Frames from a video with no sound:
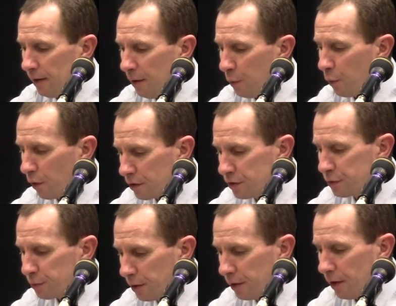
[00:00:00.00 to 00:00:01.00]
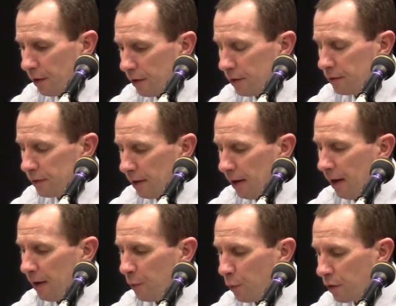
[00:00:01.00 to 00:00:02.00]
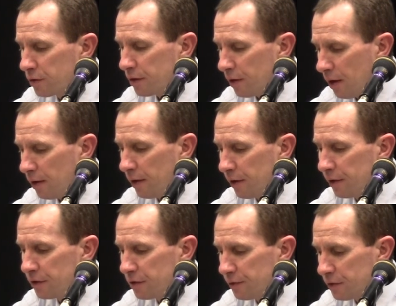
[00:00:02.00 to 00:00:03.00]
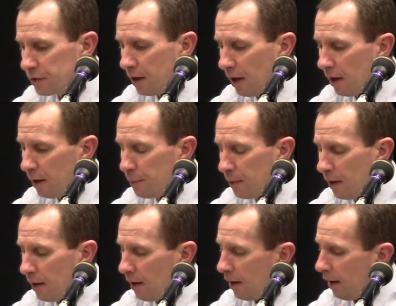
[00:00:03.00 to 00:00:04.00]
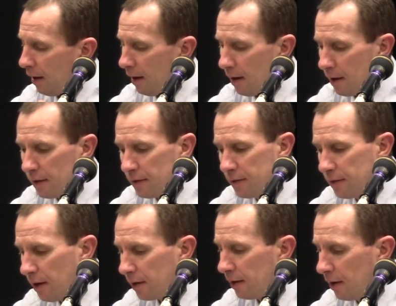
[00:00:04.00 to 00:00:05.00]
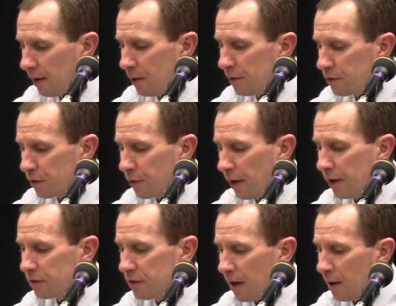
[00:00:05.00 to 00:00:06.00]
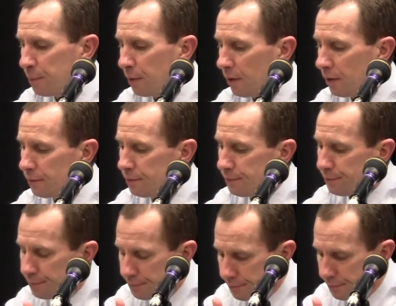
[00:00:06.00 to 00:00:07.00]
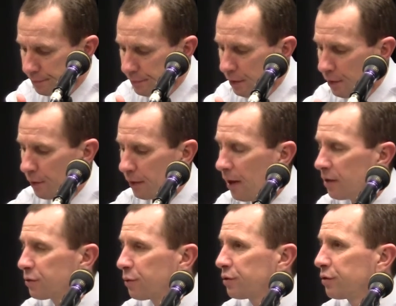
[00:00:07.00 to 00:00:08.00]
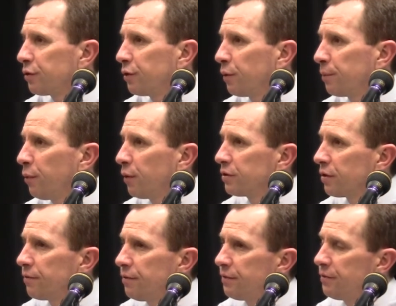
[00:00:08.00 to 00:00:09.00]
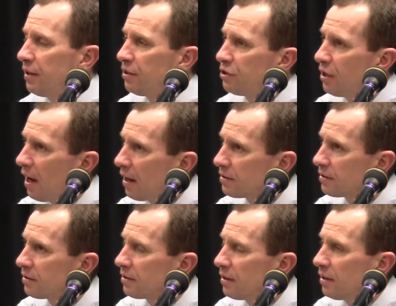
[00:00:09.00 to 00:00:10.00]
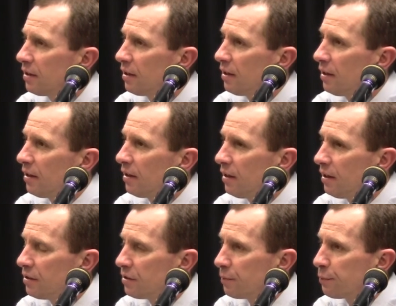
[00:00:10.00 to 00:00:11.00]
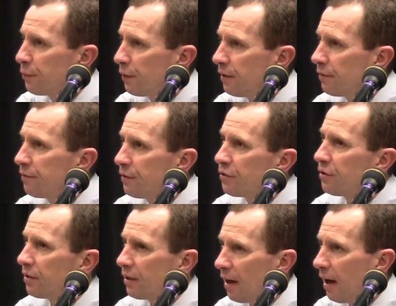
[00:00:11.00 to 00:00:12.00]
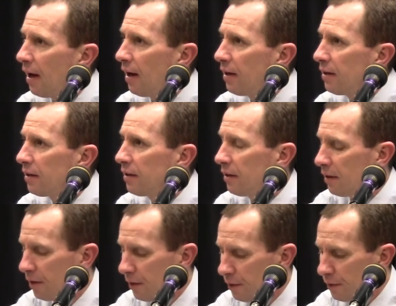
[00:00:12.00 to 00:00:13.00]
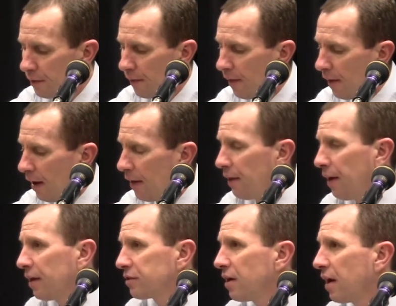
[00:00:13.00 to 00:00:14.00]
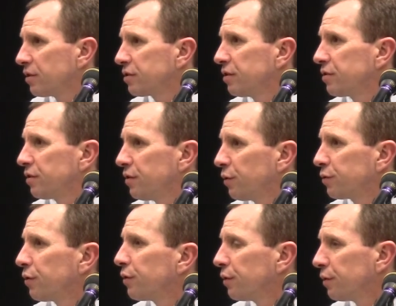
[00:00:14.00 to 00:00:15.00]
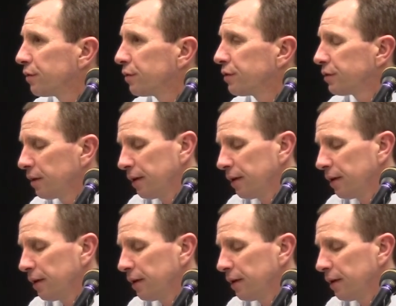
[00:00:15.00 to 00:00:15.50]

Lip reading: he works really hard, and he works in all areas of his game, and again, is a great example of, the guy scores 31 points on 15 shots. He's a pretty efficient guy, and then has 9 assists and no turnovers.